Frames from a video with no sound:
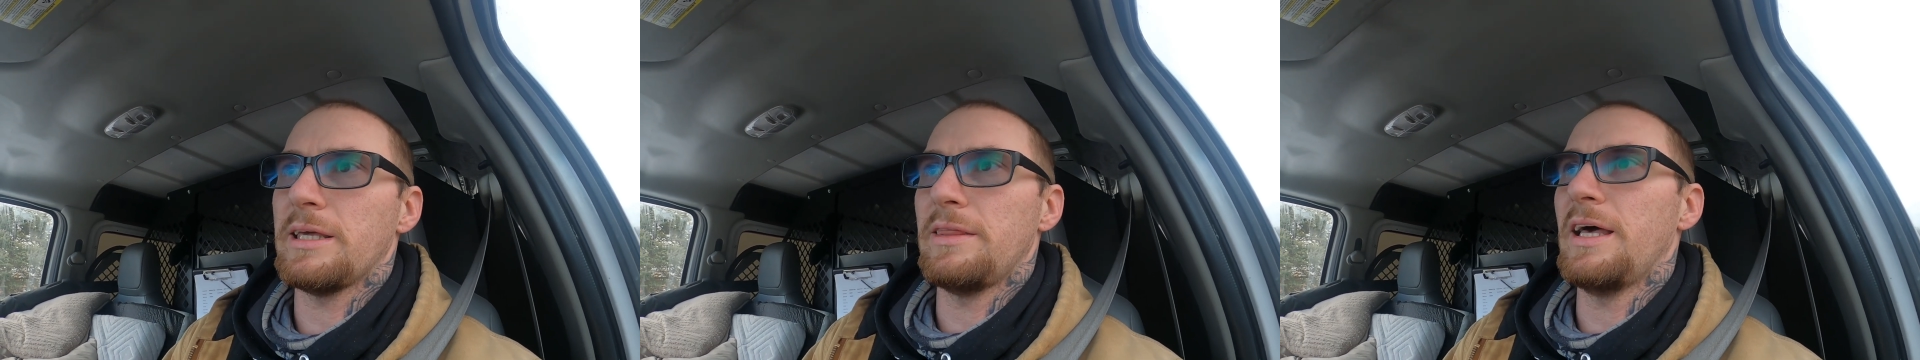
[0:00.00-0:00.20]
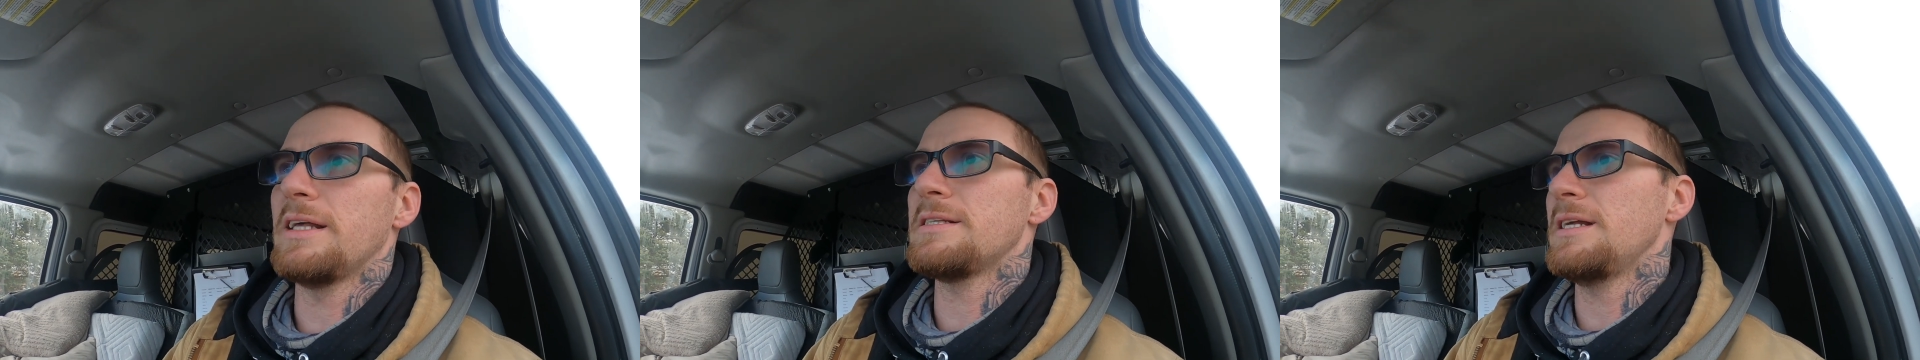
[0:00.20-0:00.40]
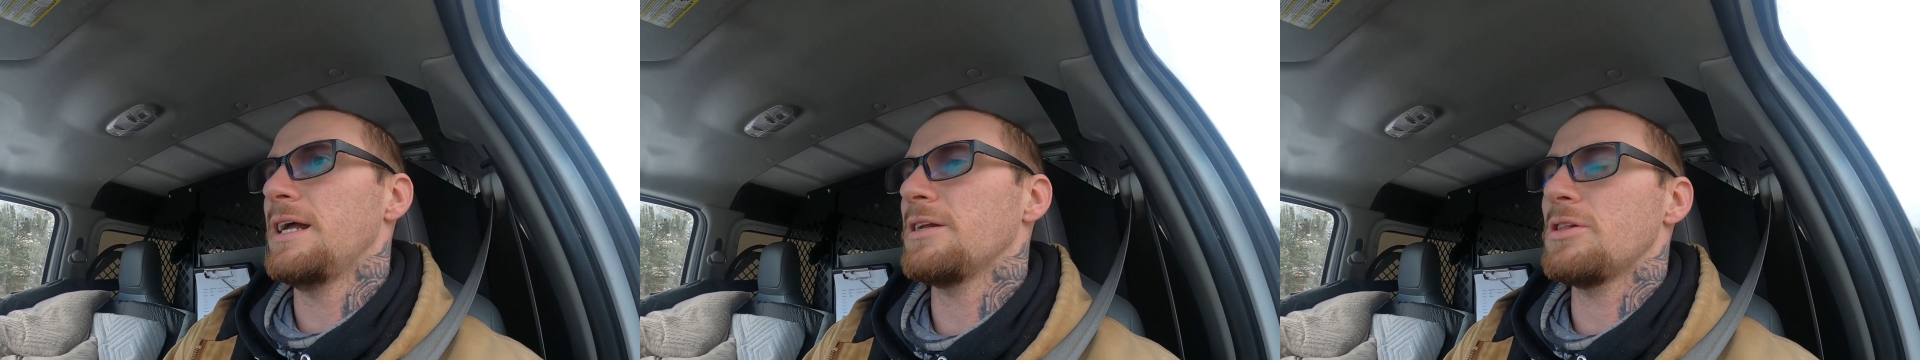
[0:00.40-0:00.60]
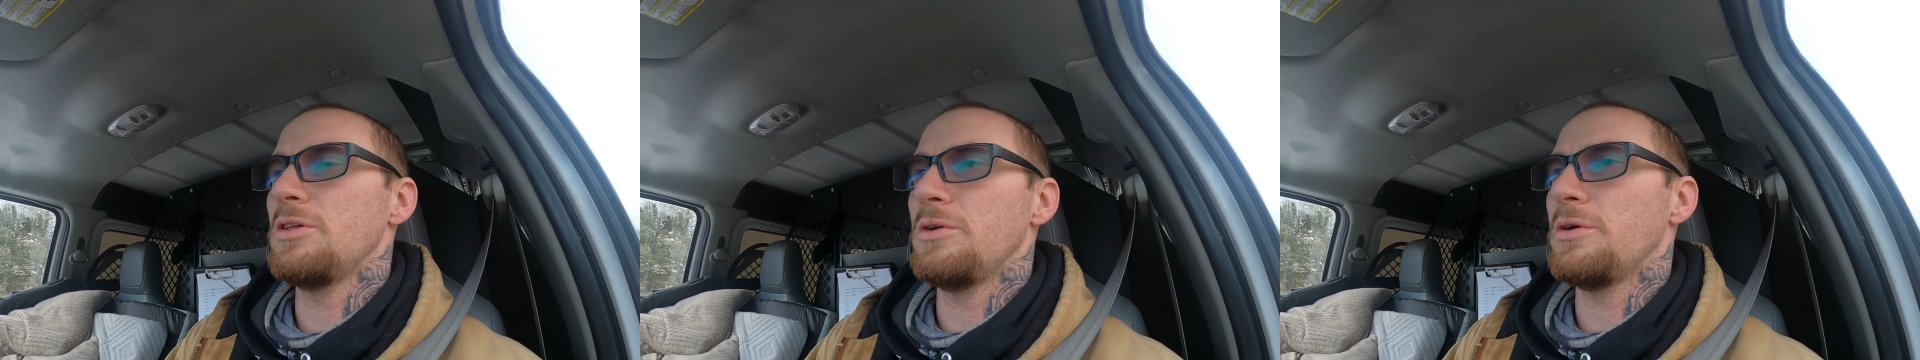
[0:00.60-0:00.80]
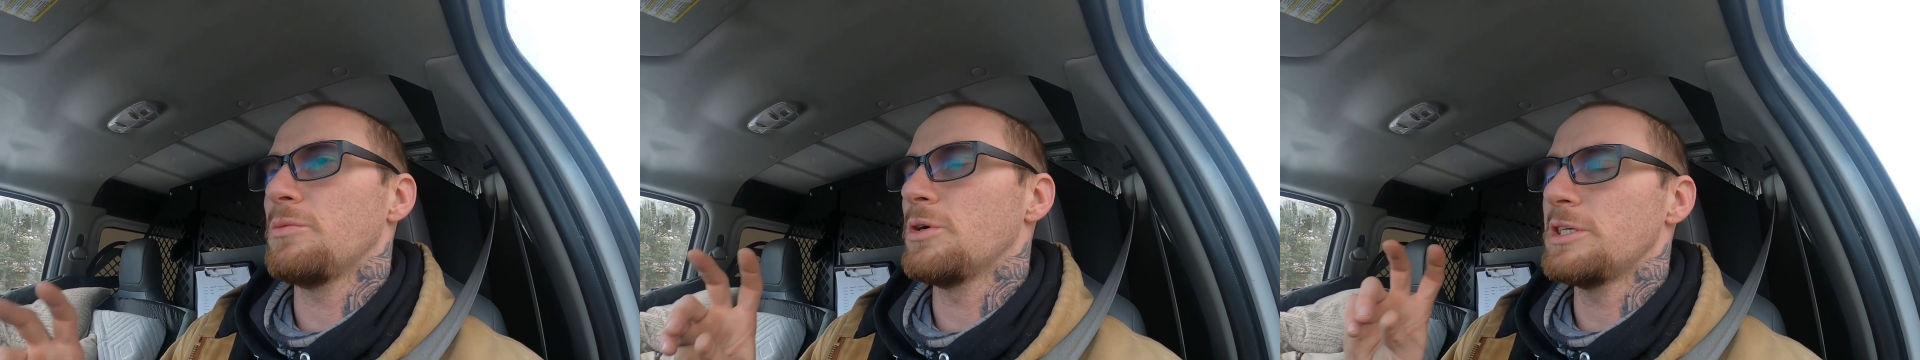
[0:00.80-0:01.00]
And that's not
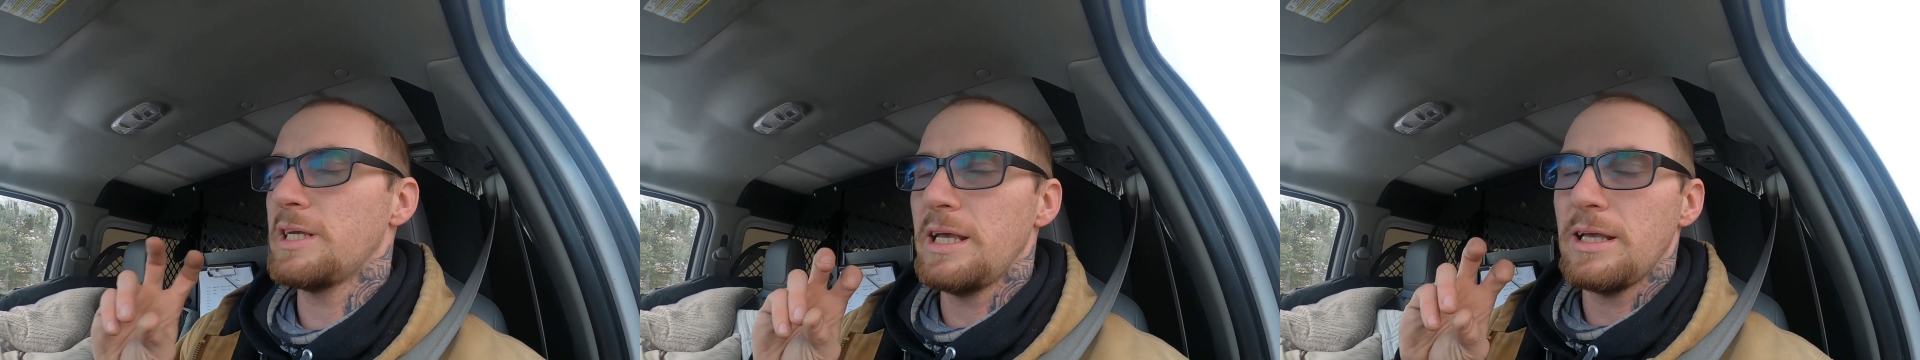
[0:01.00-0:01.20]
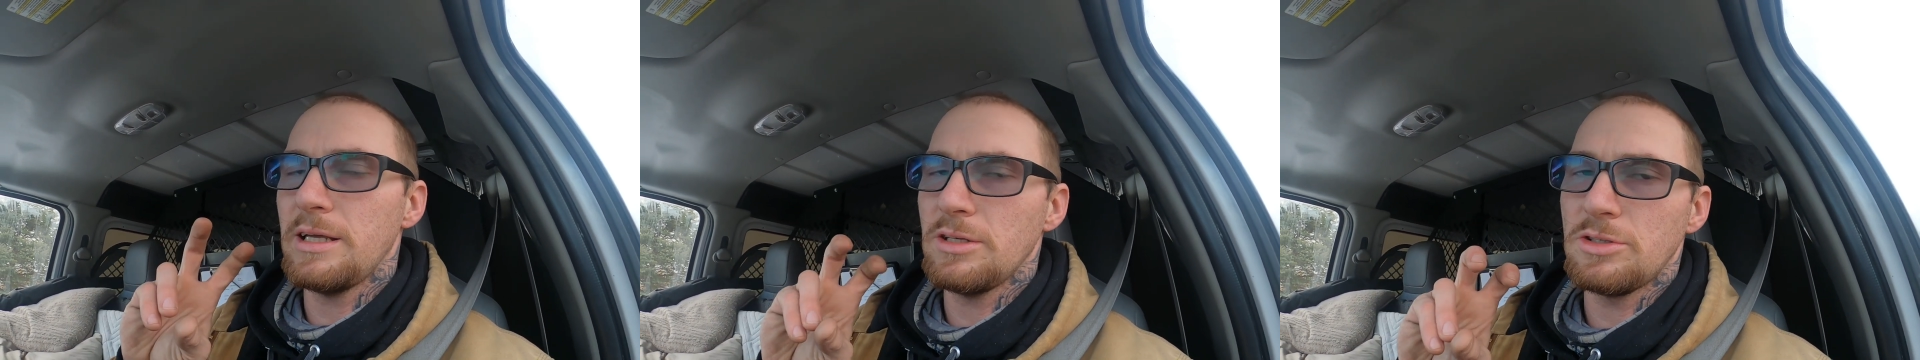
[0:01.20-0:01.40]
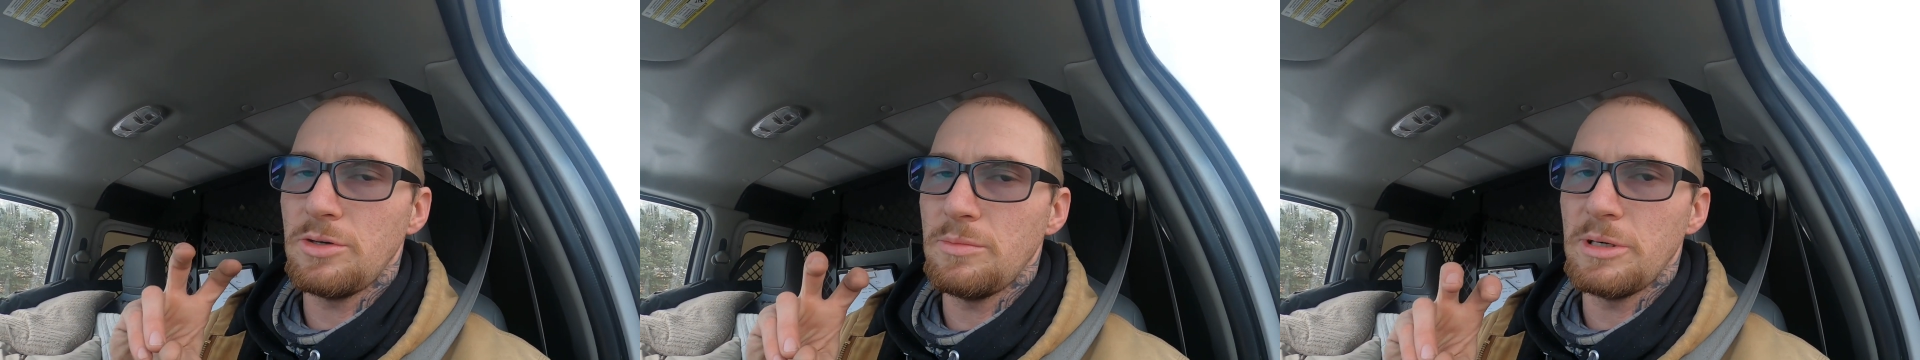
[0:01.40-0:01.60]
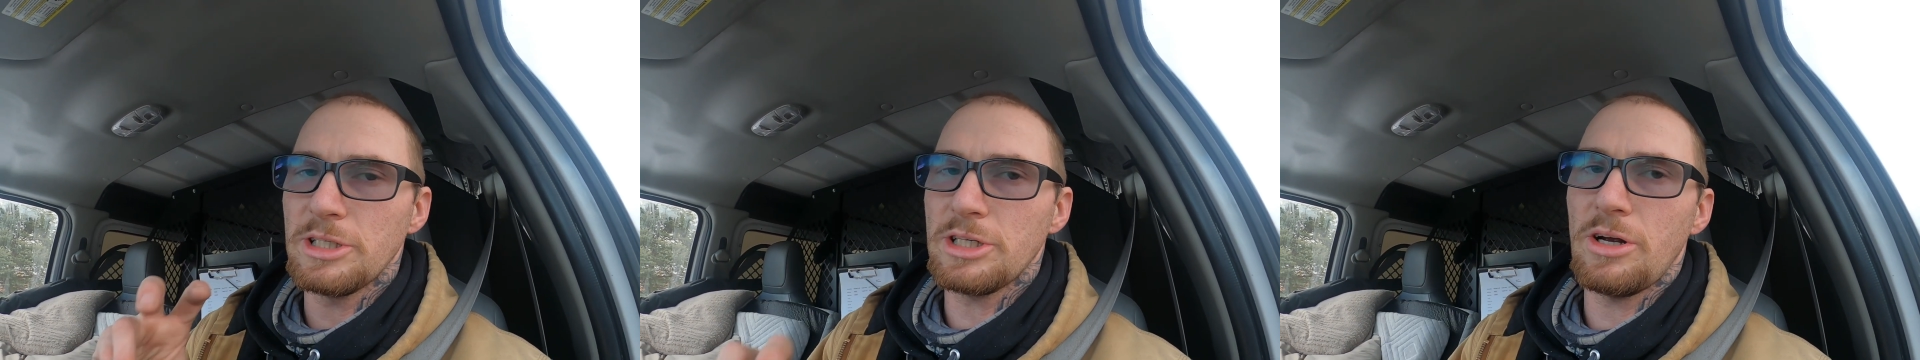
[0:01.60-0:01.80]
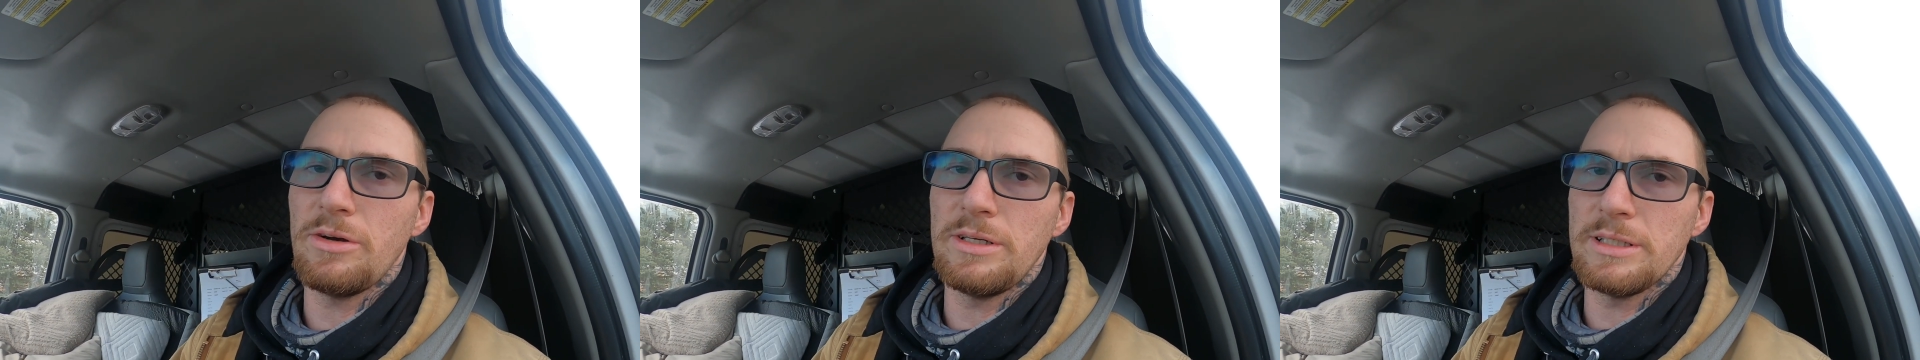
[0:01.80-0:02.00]
including, we're taking too
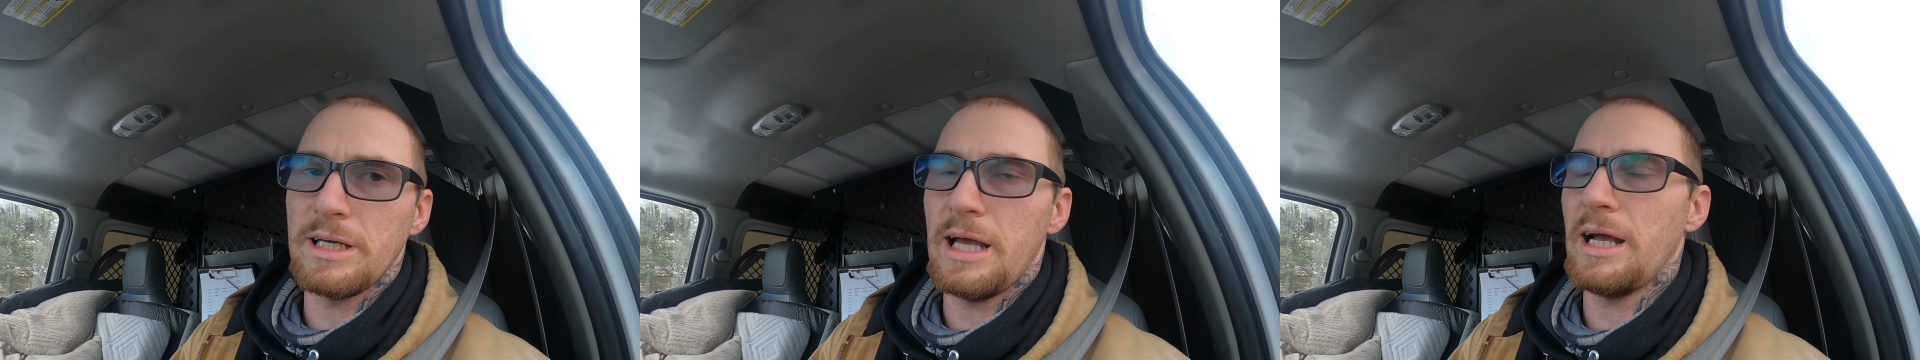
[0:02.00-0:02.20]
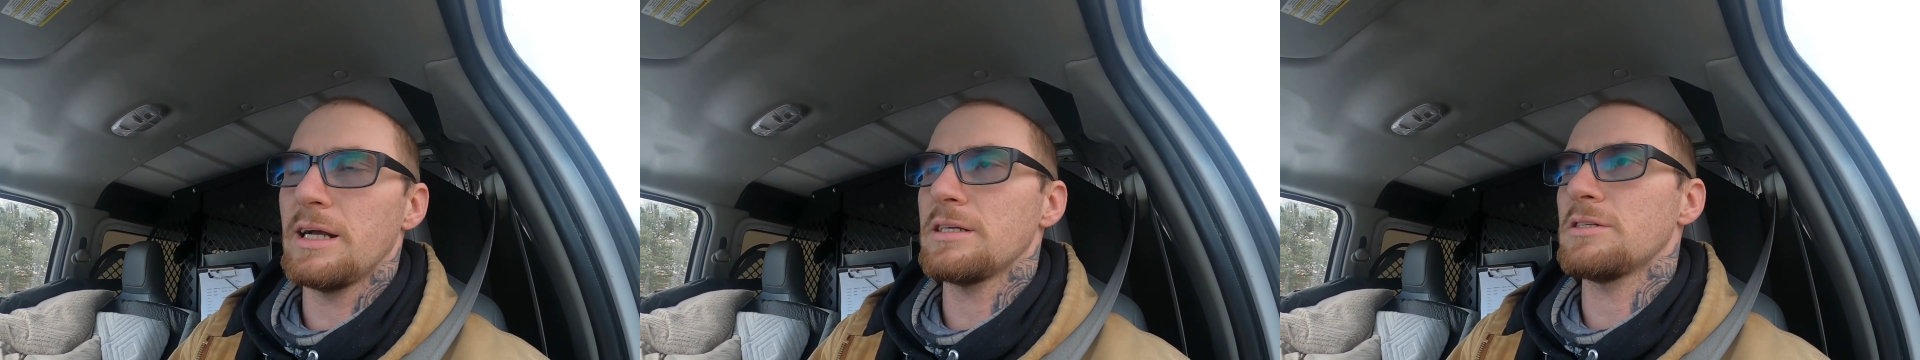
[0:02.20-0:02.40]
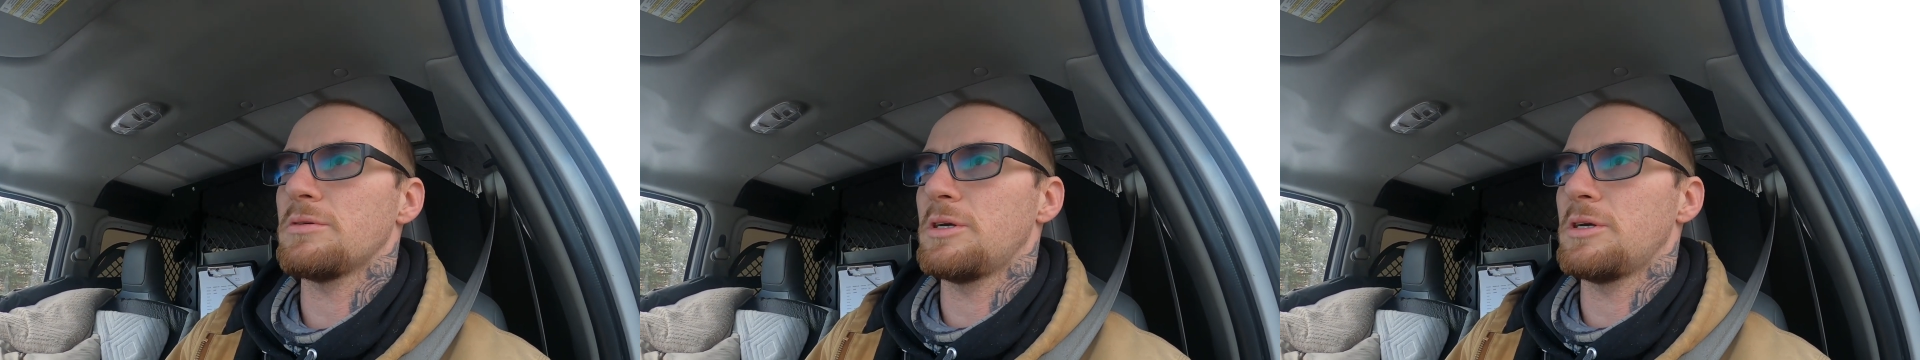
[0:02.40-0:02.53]
much out in tax